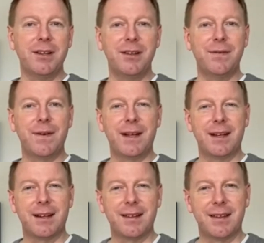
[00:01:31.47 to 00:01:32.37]
do you
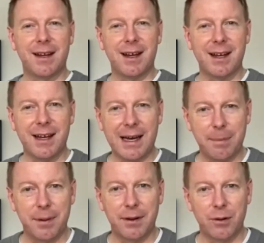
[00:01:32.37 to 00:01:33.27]
think that
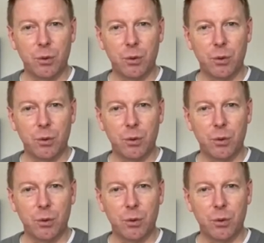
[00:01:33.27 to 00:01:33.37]
happened?